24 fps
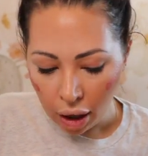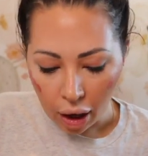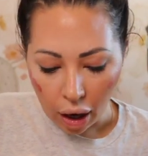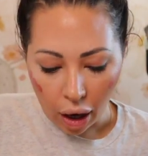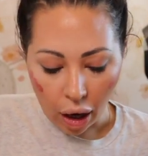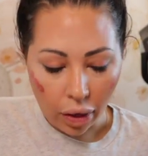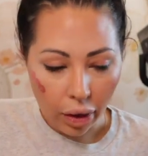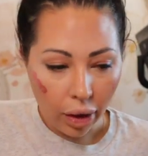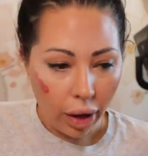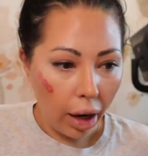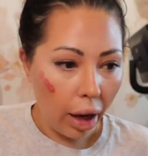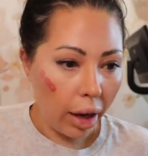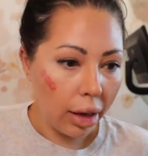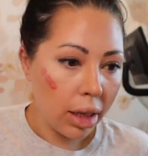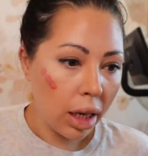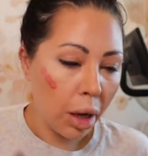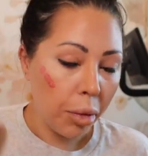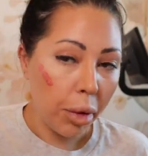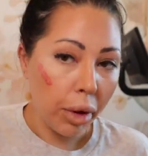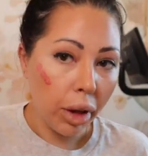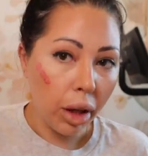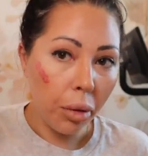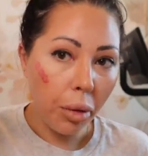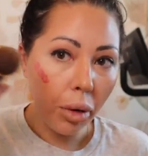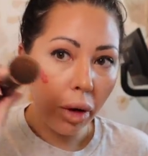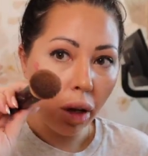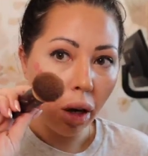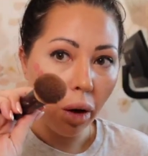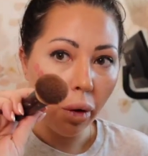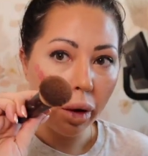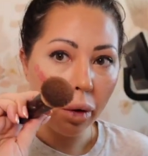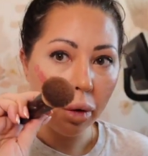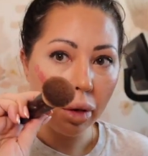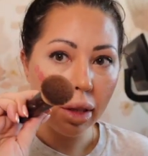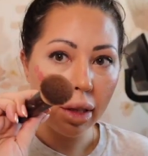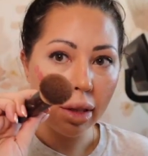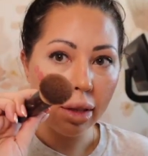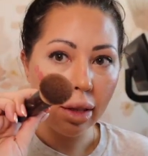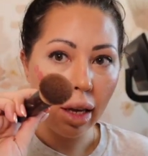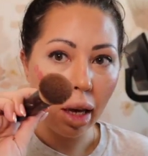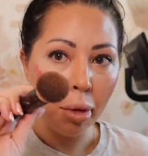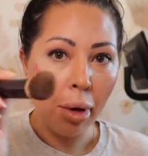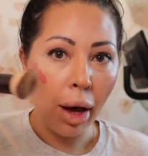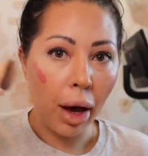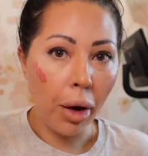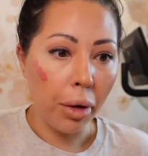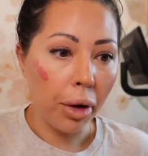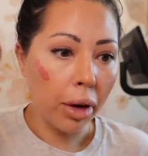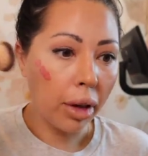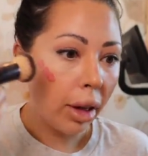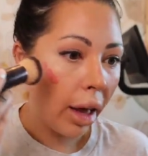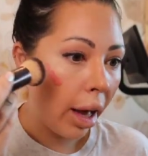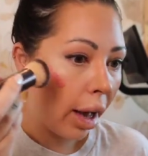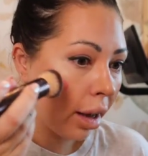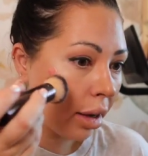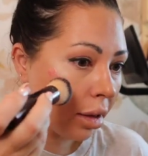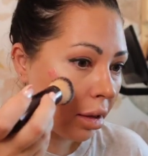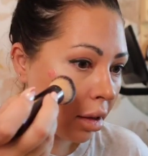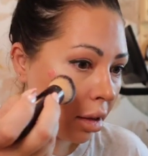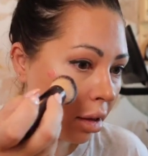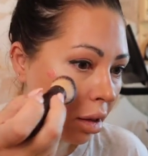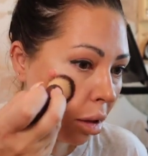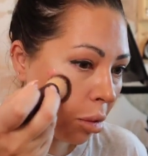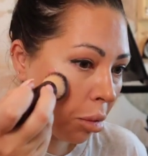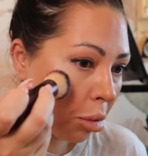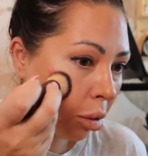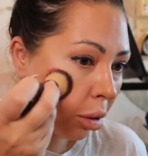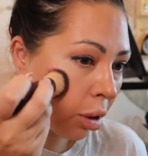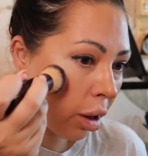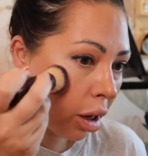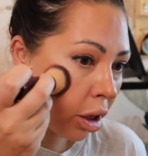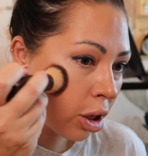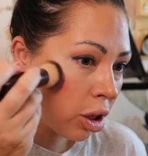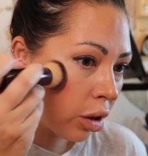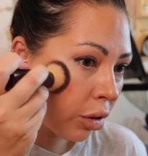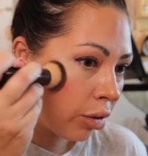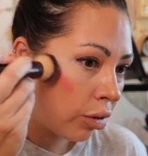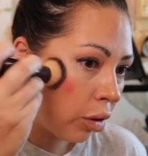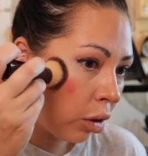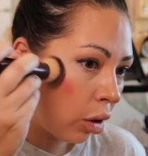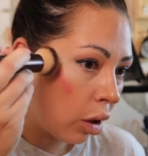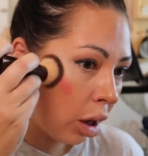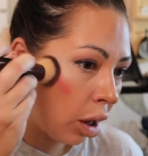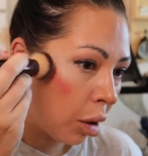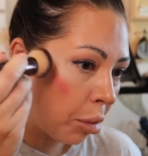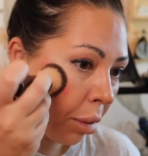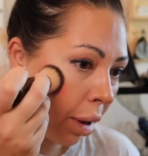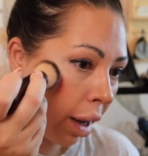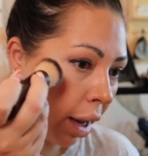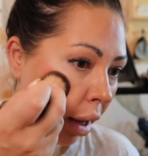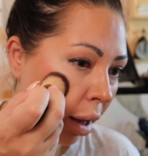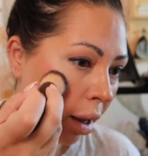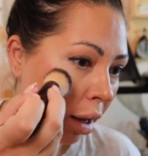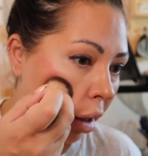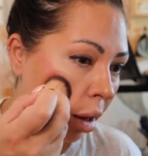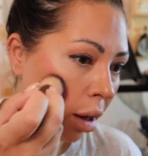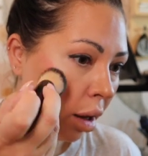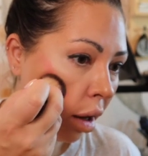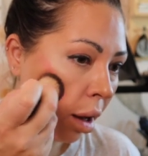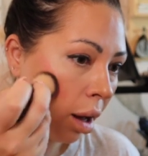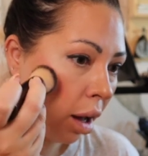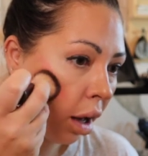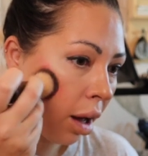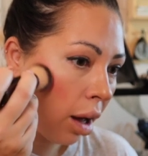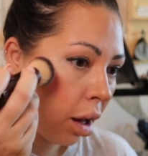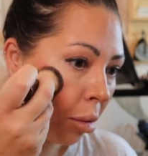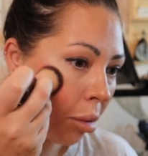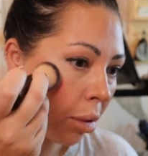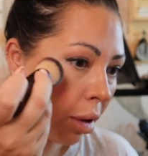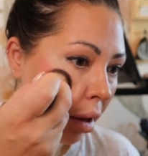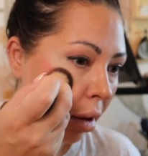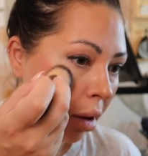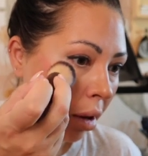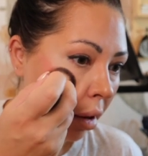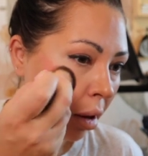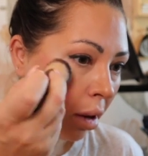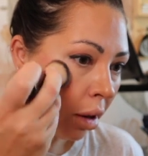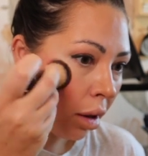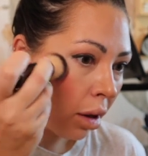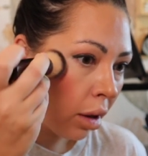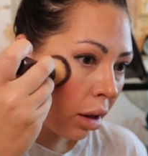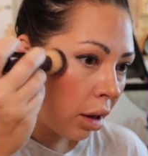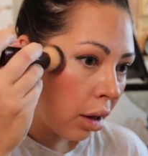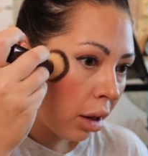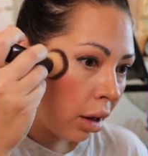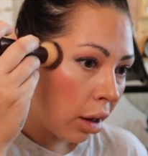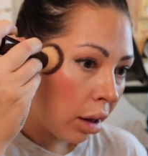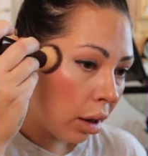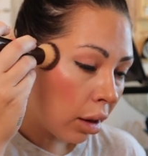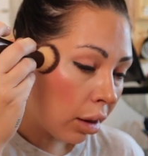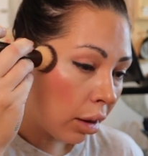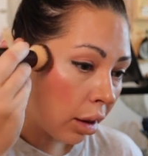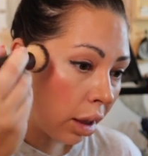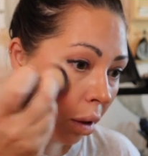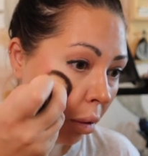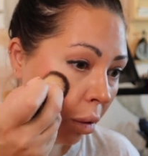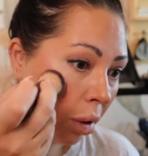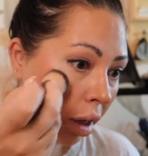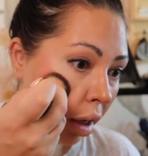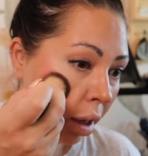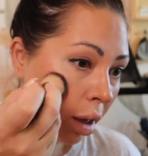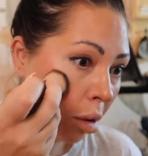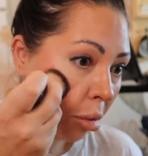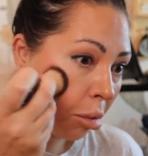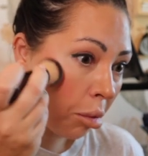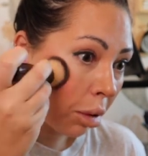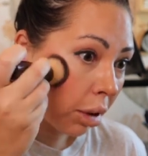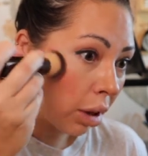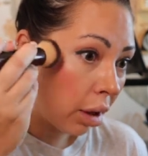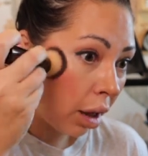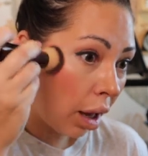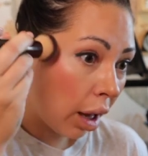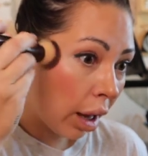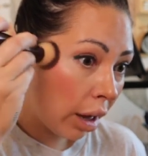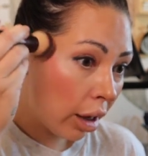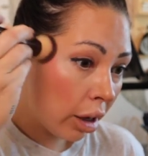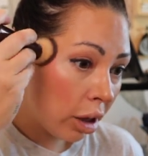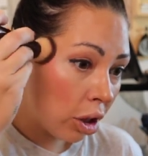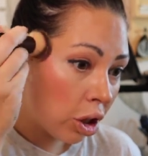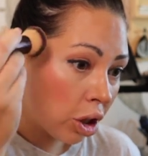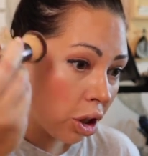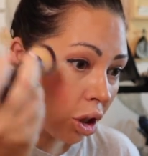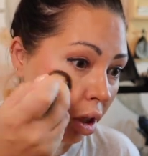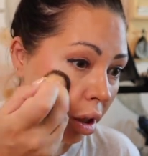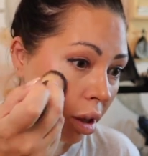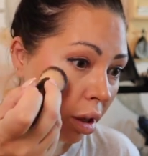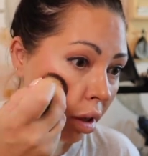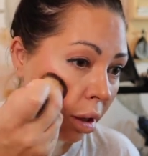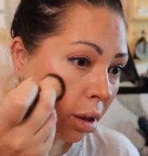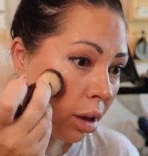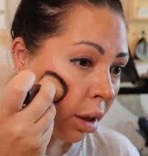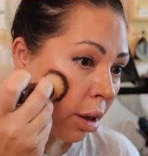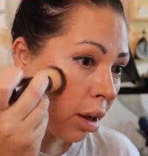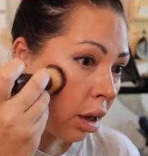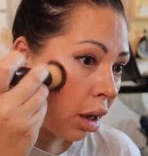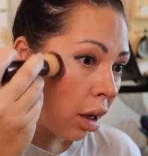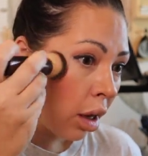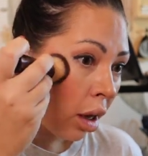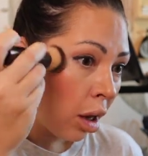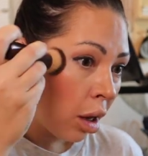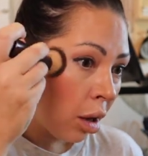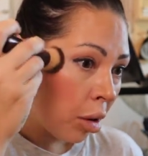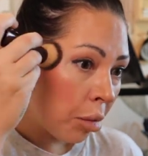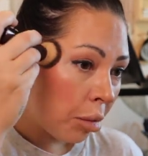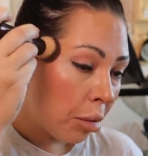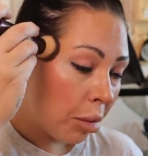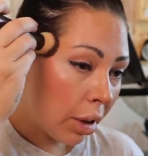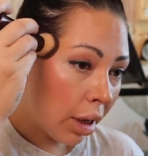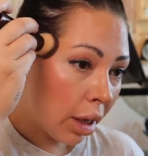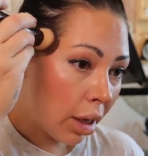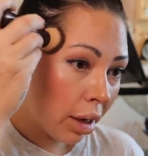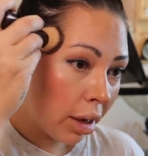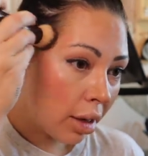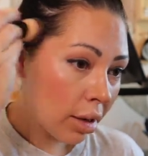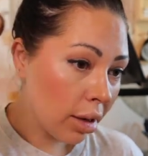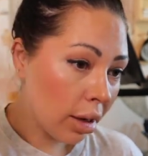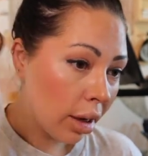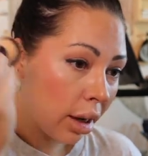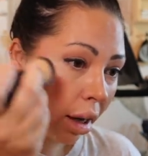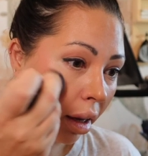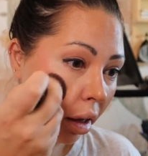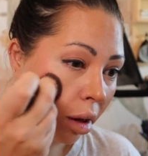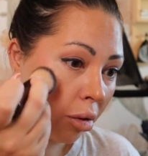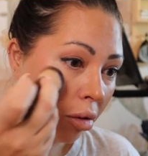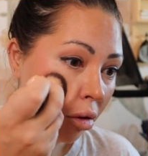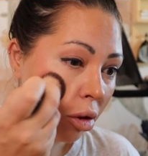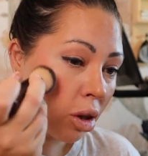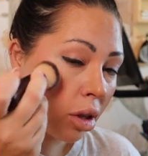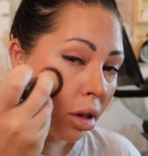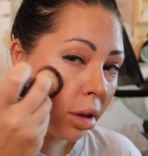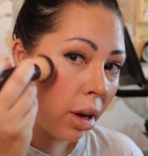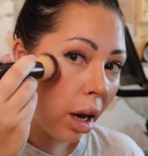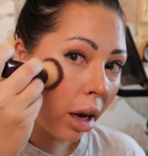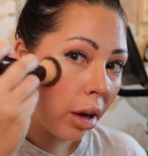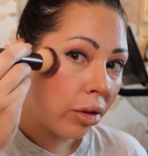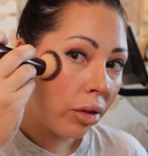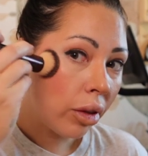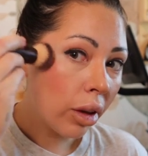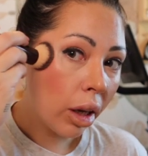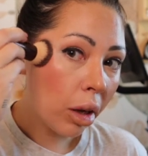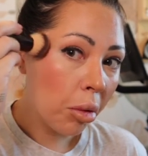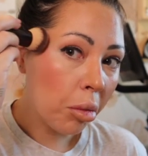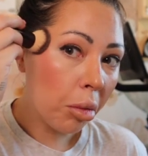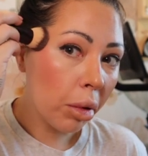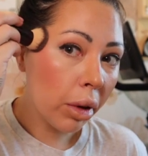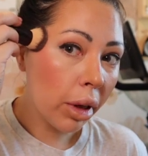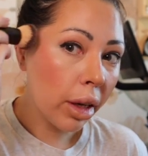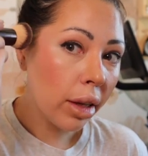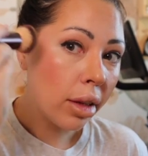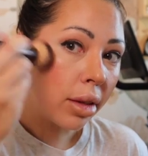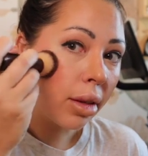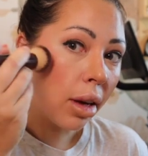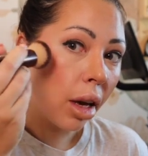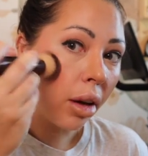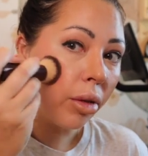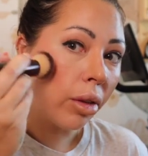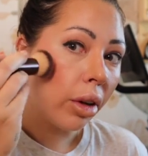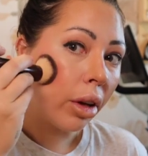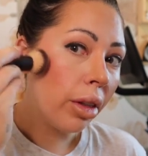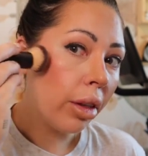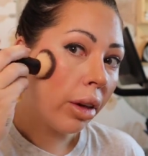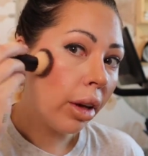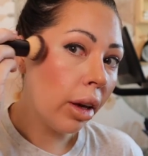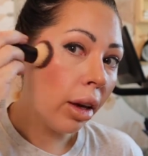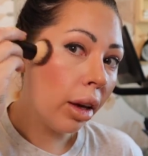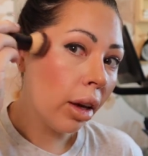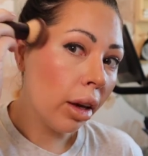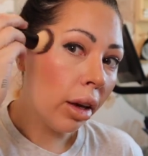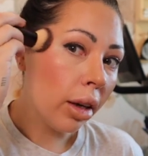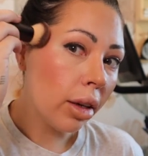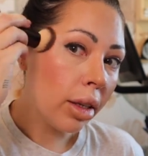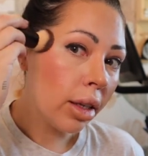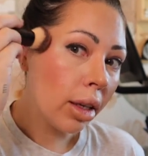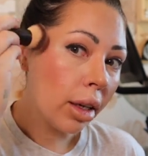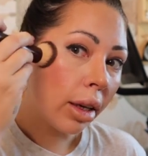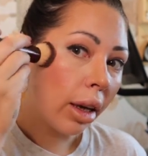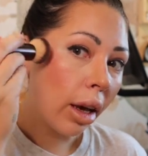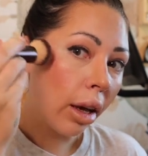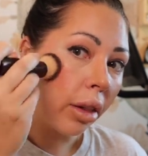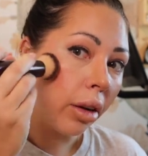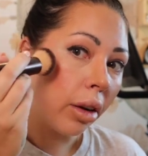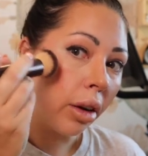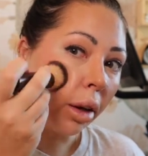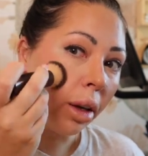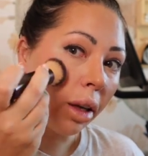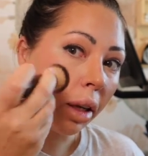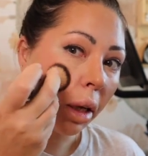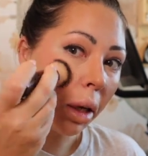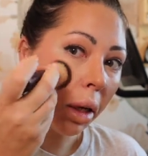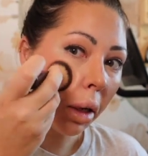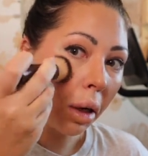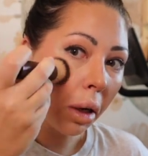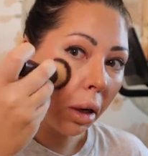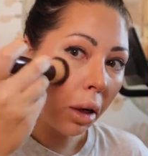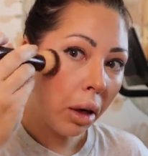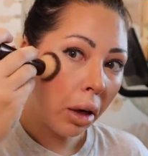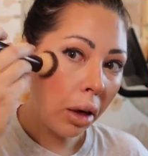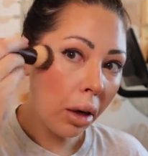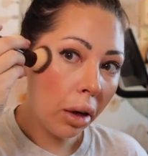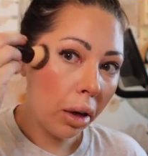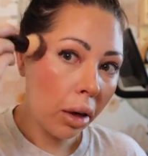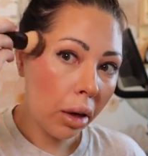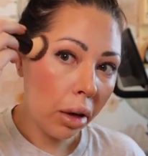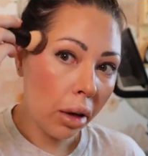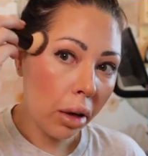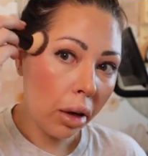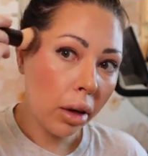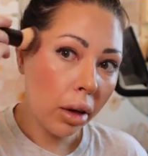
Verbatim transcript: And then I typically will go in with the same Hourglass brush for my um, liquid blush because it kind of just, I feel like, blends everything together here.